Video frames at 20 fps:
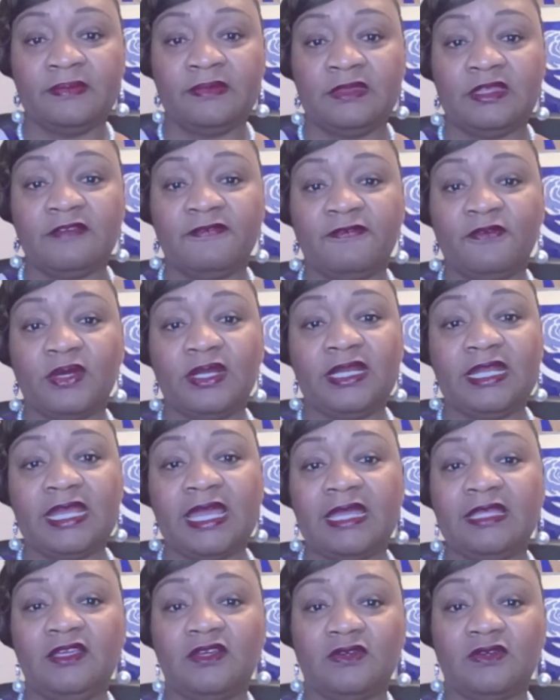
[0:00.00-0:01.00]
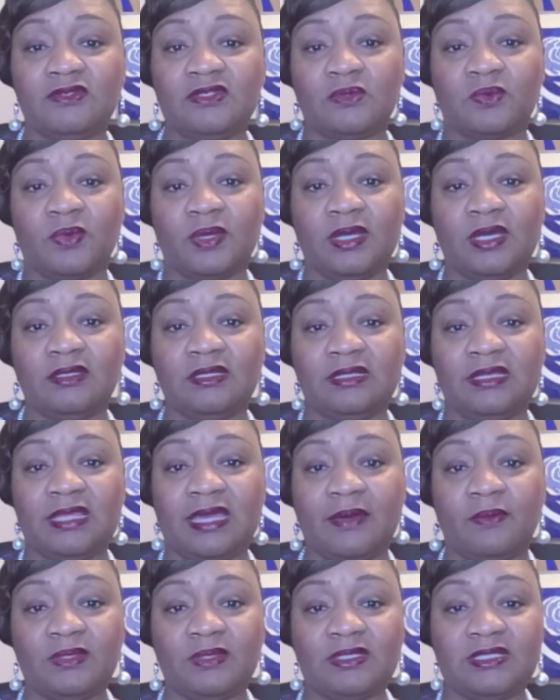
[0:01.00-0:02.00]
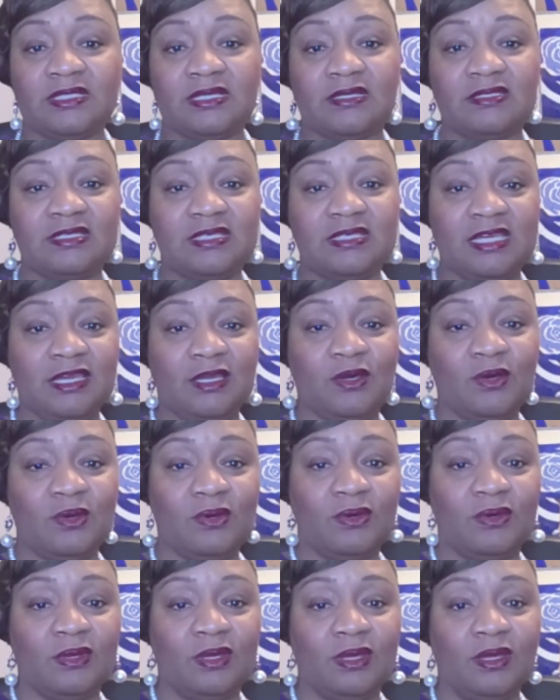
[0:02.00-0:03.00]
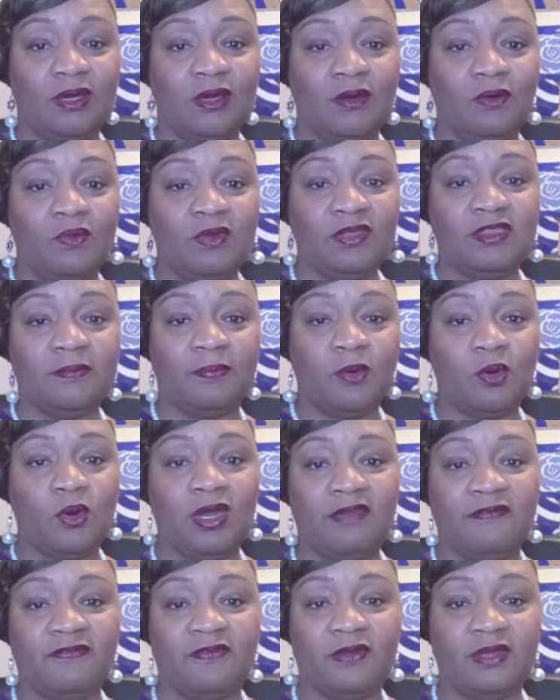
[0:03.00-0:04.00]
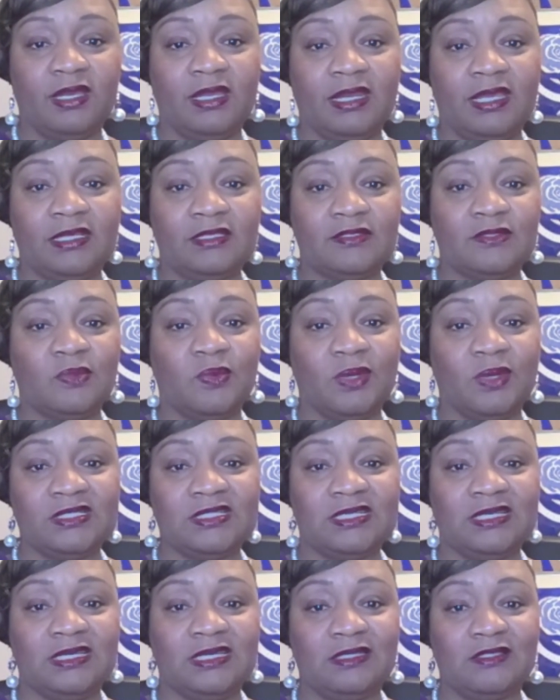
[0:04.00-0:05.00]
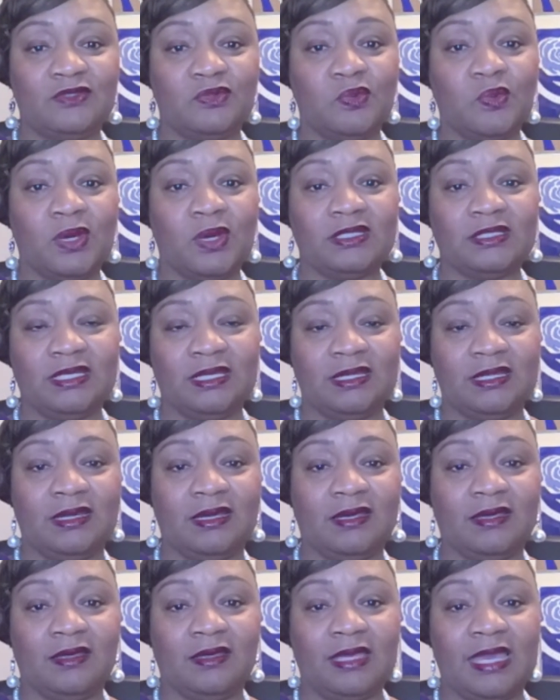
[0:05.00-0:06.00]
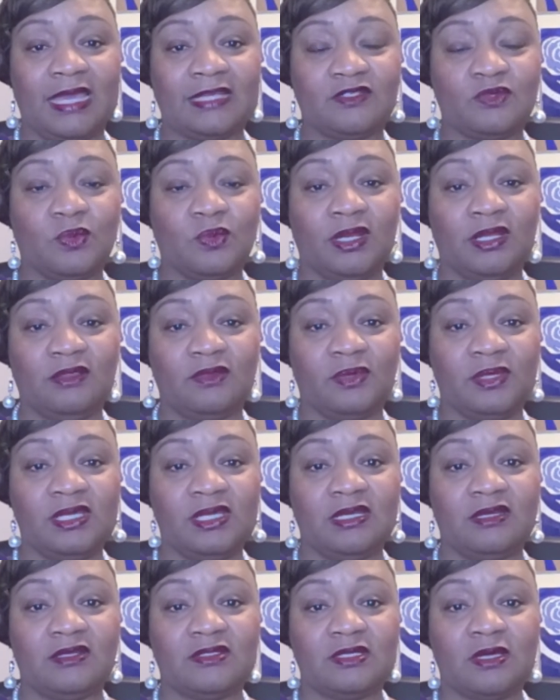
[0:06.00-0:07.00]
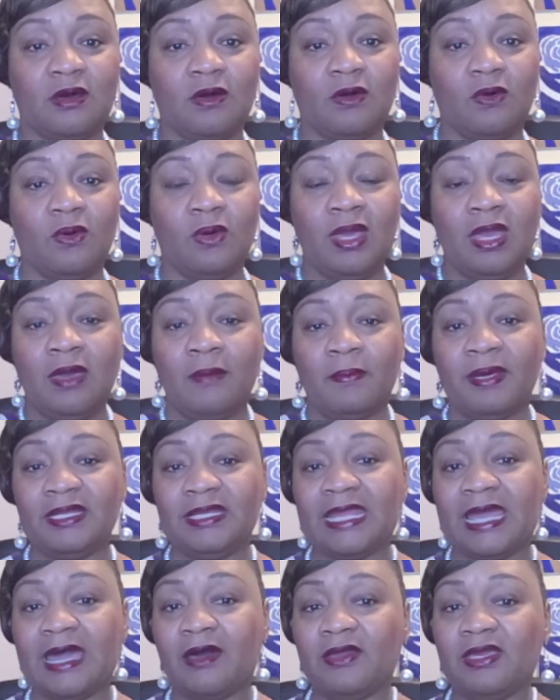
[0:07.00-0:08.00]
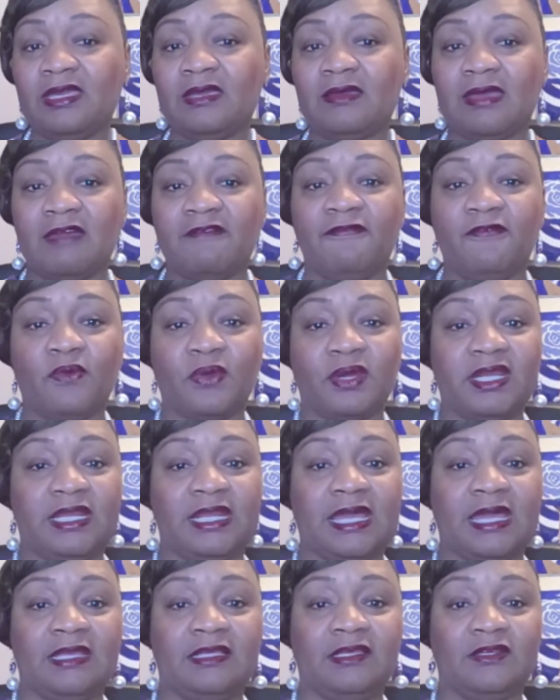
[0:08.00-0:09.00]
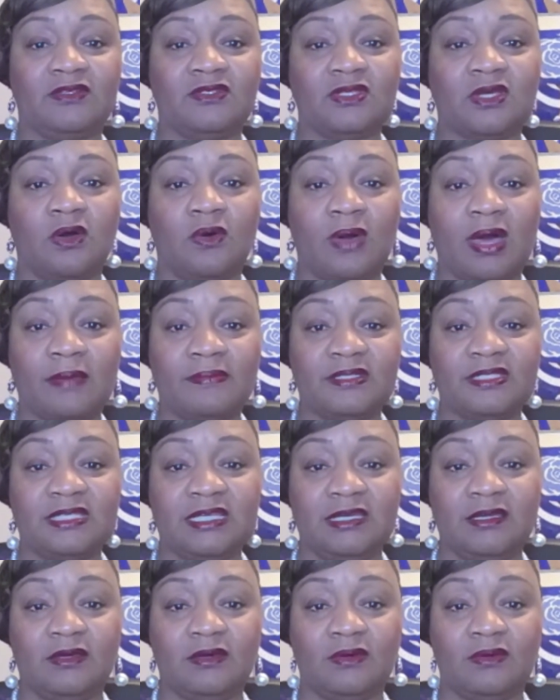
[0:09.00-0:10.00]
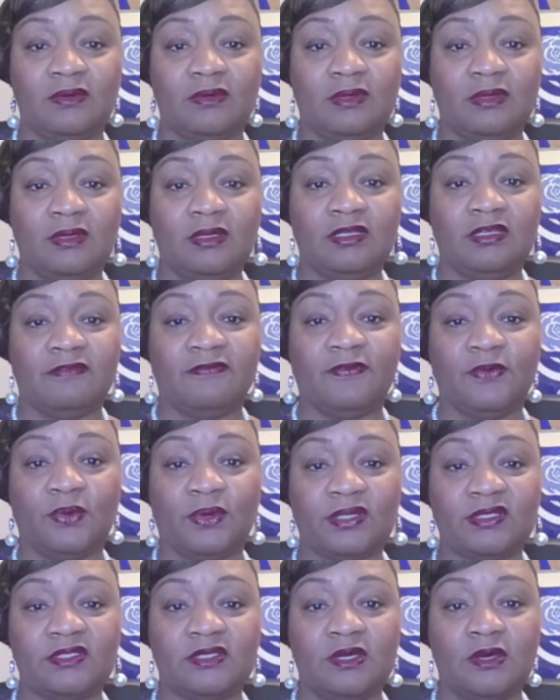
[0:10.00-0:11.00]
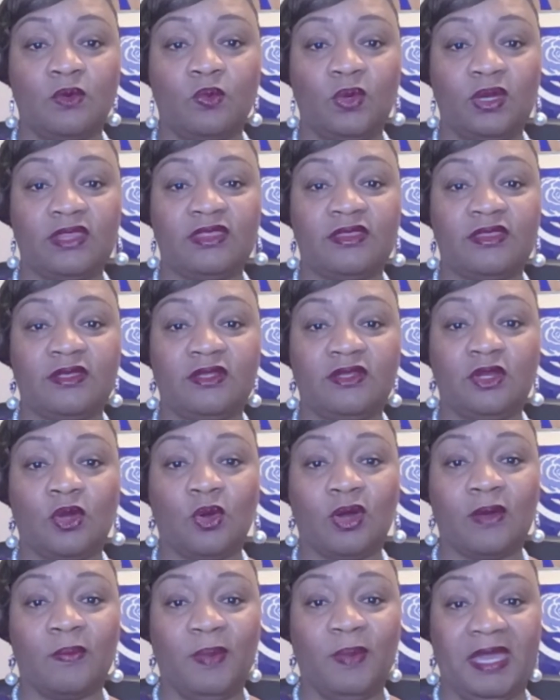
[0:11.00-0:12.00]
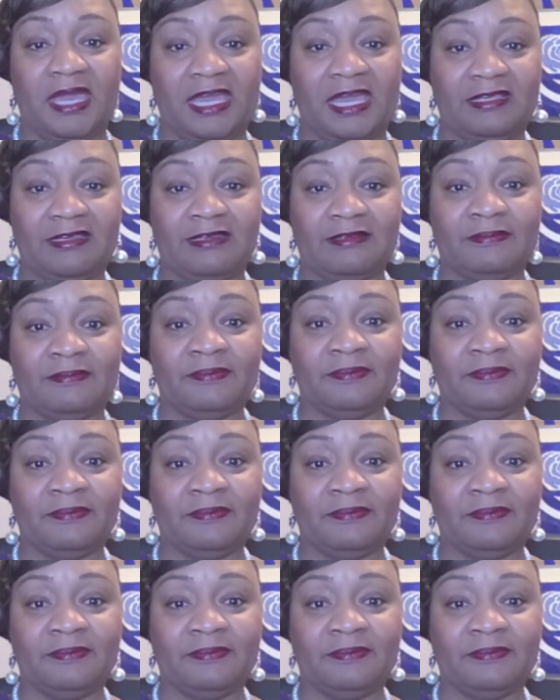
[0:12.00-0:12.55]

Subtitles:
The 49-year-old Serelda that was single with a boyfriend in 2020 and at 23 years old, but now here at 49 years old, I'm single, divorced with no companion.